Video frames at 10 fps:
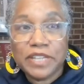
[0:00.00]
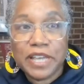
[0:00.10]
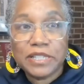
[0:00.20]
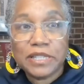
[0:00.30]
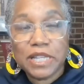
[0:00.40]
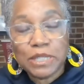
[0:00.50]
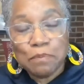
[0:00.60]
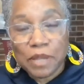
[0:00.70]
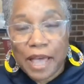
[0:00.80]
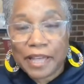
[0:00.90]
days. It's
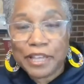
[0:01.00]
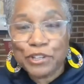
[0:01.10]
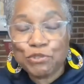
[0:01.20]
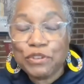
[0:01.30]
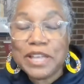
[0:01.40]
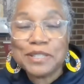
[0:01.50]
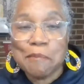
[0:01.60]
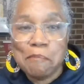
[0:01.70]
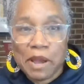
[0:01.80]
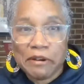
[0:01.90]
Black history, it's
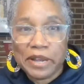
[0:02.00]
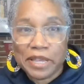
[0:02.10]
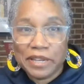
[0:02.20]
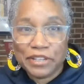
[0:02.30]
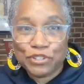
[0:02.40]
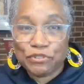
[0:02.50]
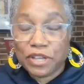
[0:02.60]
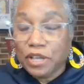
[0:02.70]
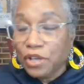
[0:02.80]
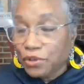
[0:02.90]
American
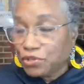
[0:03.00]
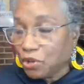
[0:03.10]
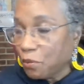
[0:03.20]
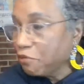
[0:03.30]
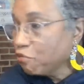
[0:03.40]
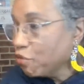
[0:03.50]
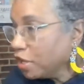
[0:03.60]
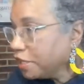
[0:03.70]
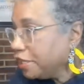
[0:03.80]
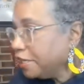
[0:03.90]
history. So we
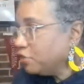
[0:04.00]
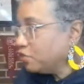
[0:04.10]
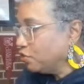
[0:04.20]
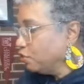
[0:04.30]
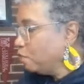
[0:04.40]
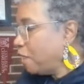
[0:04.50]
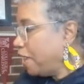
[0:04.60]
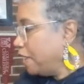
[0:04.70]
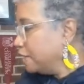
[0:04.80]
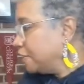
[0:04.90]
really need to
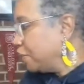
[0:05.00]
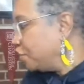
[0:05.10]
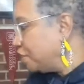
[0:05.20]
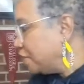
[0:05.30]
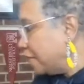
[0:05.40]
pay attention